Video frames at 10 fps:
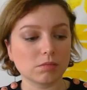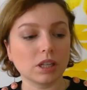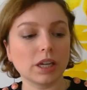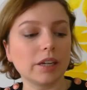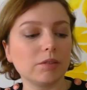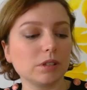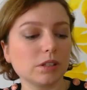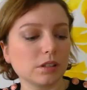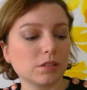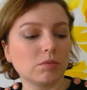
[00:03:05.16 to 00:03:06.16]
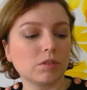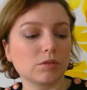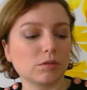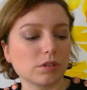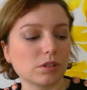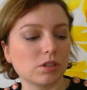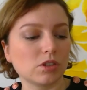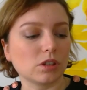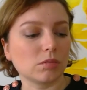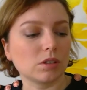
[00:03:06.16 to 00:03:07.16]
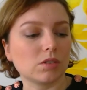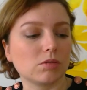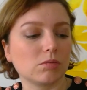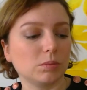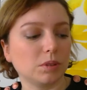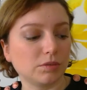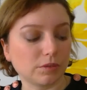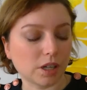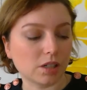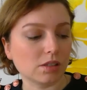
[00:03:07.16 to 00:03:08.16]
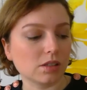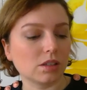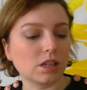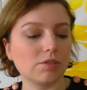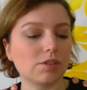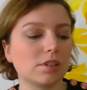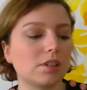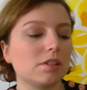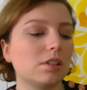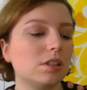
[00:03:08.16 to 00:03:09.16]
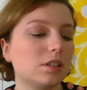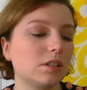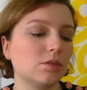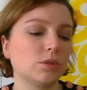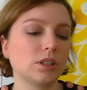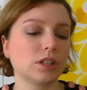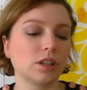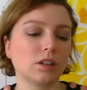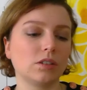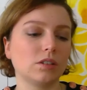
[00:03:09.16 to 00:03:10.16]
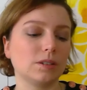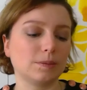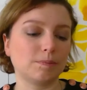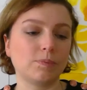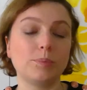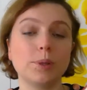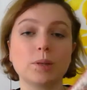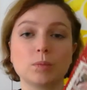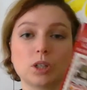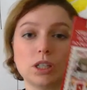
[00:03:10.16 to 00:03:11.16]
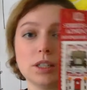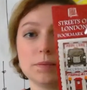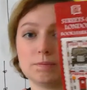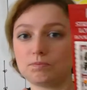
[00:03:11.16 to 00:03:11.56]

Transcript: well, I will start with the cross-stitching because it will be fast. I've started working on a bookmark,